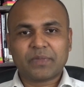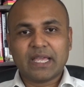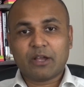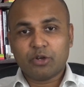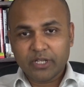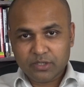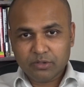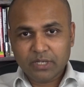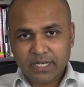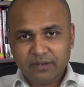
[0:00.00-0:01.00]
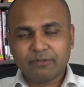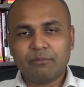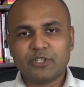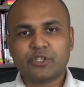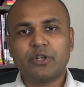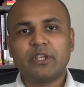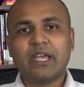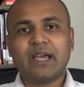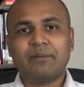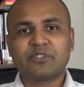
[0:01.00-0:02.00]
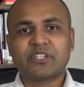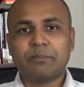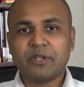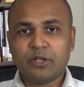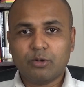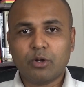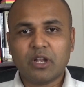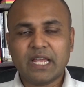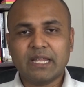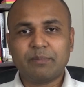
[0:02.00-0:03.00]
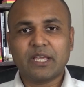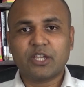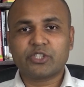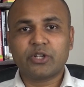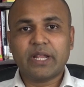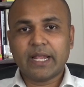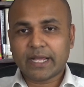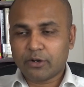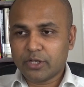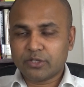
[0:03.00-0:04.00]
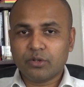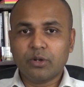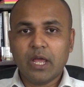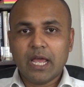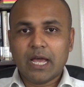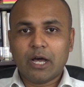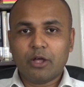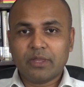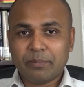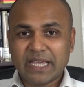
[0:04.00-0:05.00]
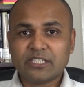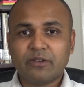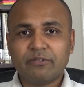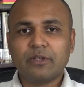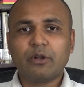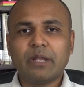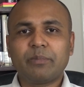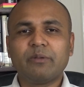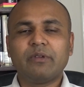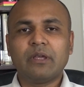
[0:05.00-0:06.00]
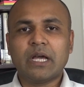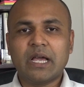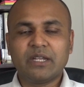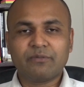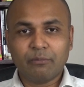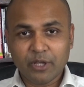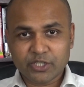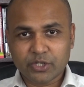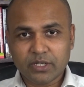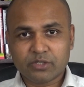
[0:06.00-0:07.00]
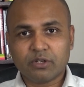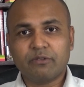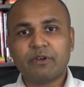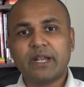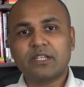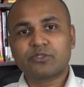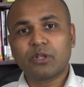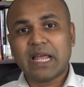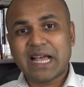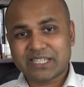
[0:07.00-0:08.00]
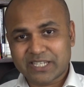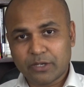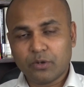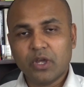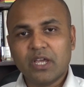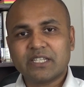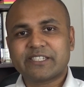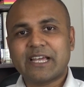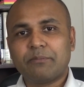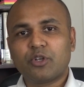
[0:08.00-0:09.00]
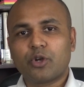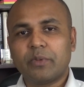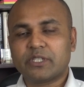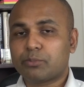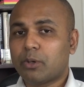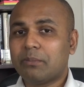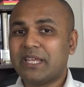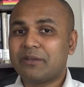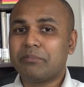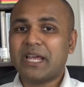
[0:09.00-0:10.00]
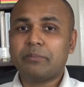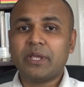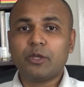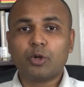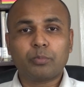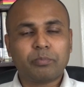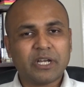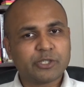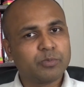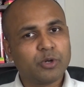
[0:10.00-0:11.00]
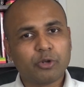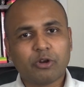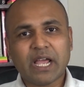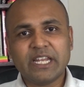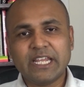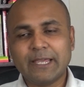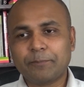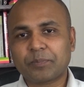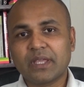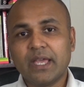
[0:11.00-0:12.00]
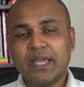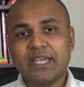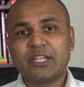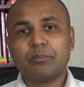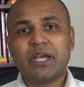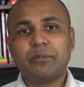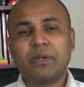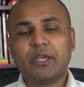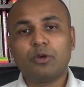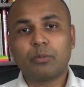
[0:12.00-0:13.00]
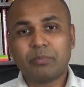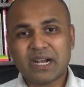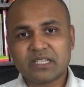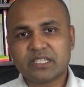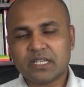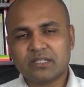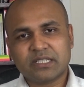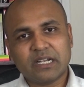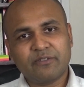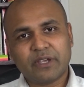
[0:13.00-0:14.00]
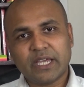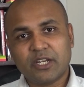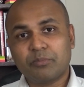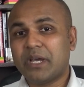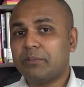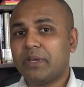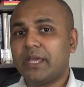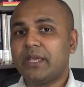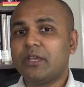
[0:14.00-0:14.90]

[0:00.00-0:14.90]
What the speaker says: according to their information, you have submitted your online application, and according to on the base of your information, student finance will ask you some documents. Probably it might be your passport or ID, it might be your birth certificate, it might be